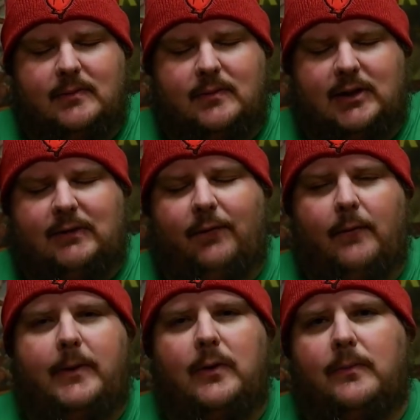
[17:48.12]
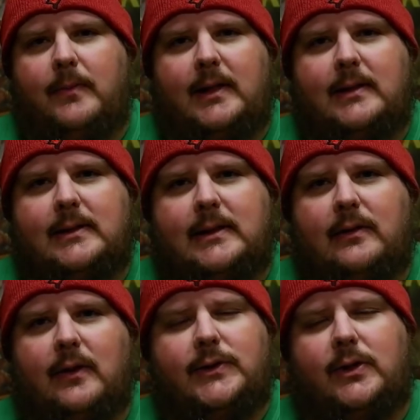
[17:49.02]
Christopher Buehlman's
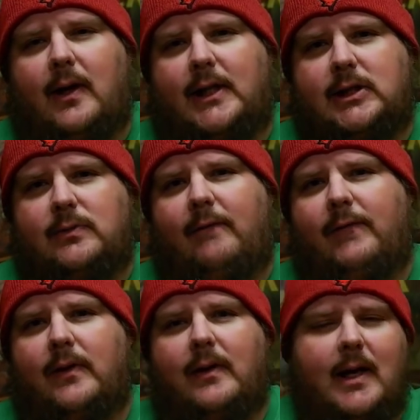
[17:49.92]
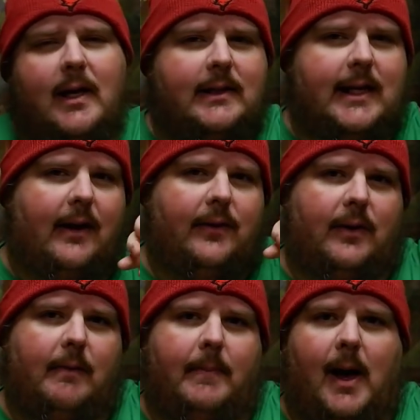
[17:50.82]
Those Across the River down
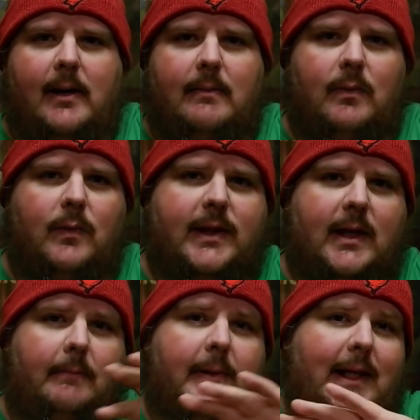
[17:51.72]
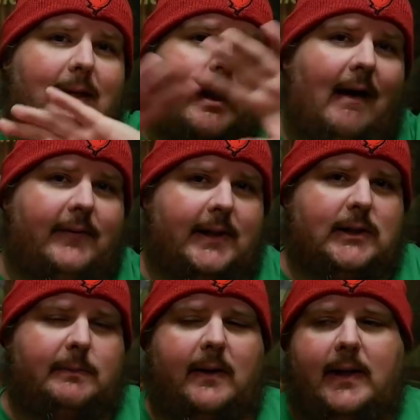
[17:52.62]
on the bottom with a complete novel
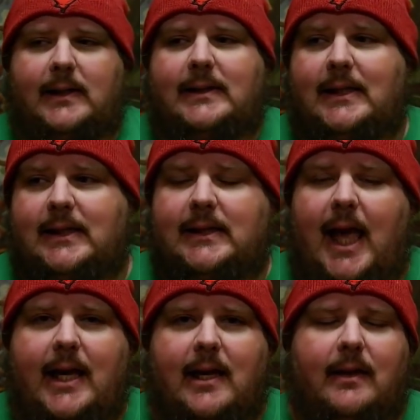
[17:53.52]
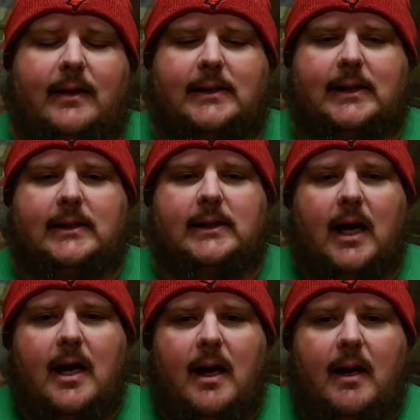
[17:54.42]
experience. This is a this is
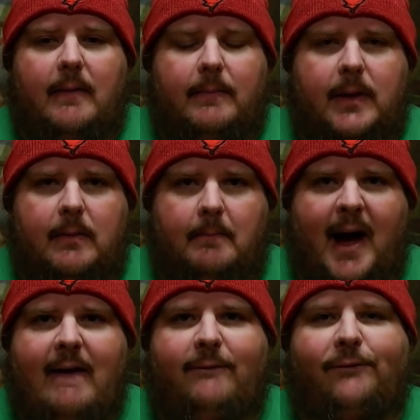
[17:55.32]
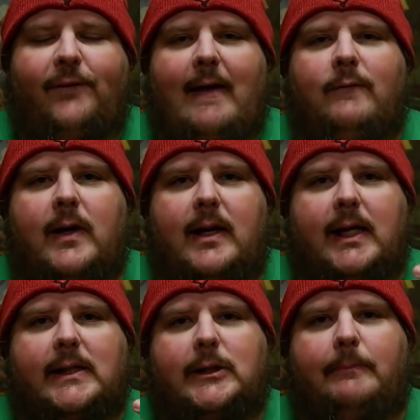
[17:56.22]
my favorite
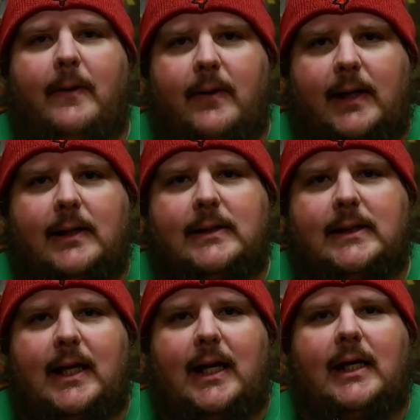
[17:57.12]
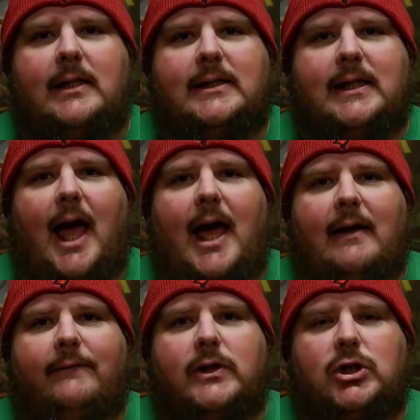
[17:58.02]
experience inside
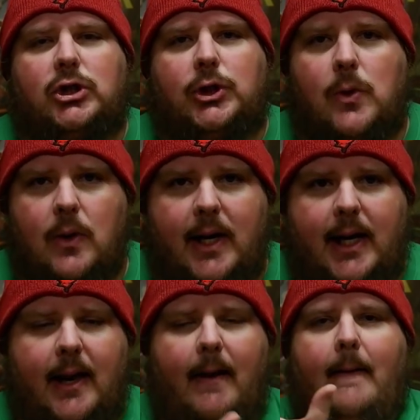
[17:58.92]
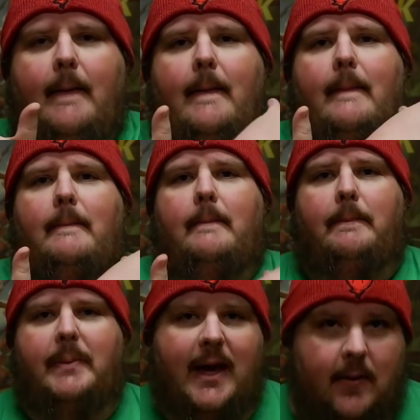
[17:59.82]
of a story,
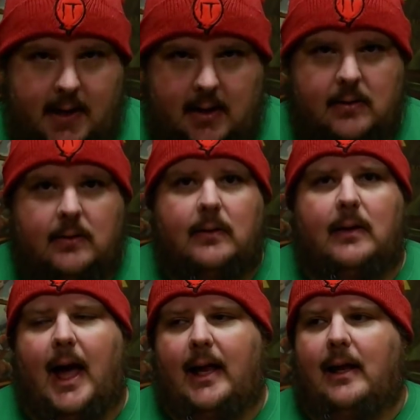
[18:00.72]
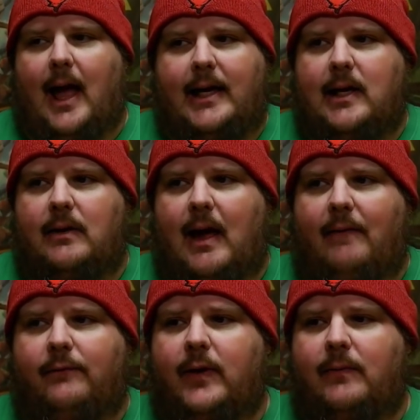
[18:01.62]
period. I, I can,
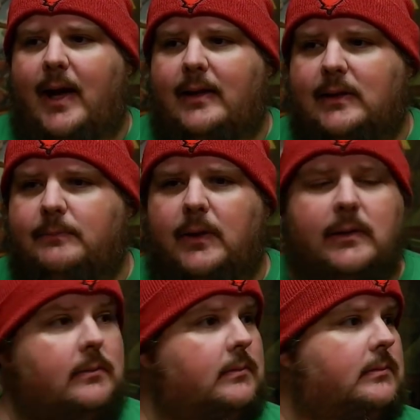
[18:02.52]
I've reread this book.